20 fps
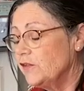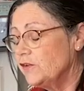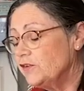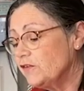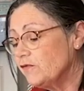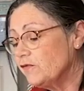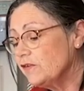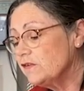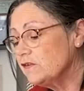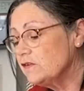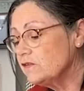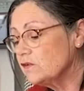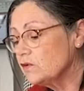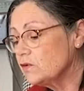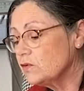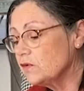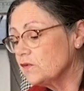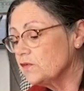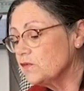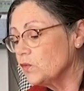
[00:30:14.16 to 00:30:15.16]
The differences
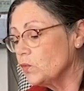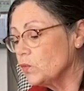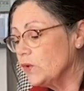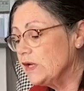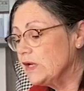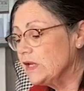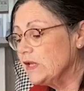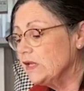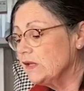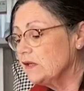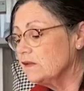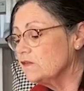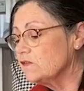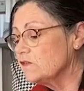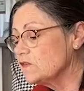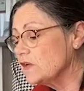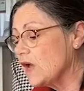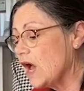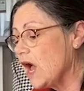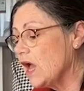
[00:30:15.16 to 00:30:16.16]
across the reading in
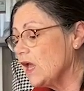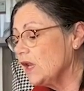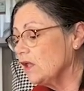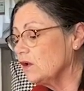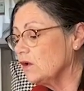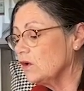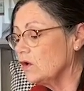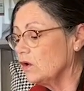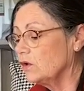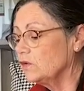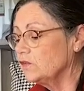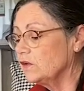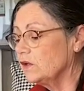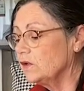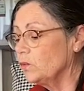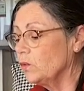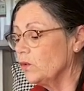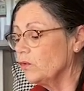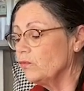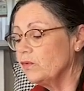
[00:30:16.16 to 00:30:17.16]
style and
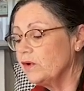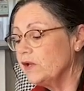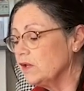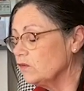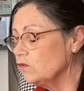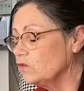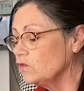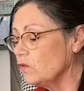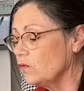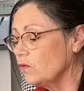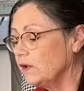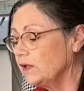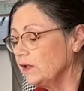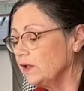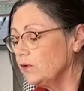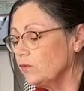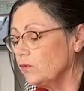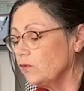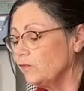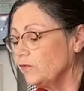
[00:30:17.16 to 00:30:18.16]
content were
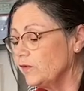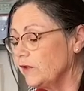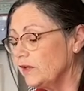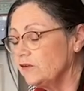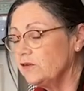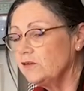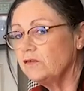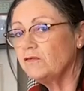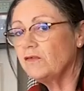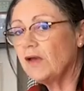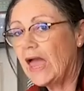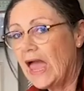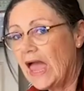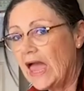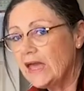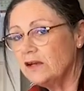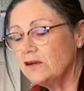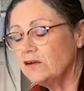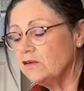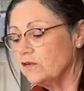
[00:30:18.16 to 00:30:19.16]
reassuringly reflective
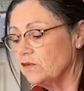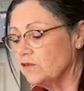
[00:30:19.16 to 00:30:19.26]
and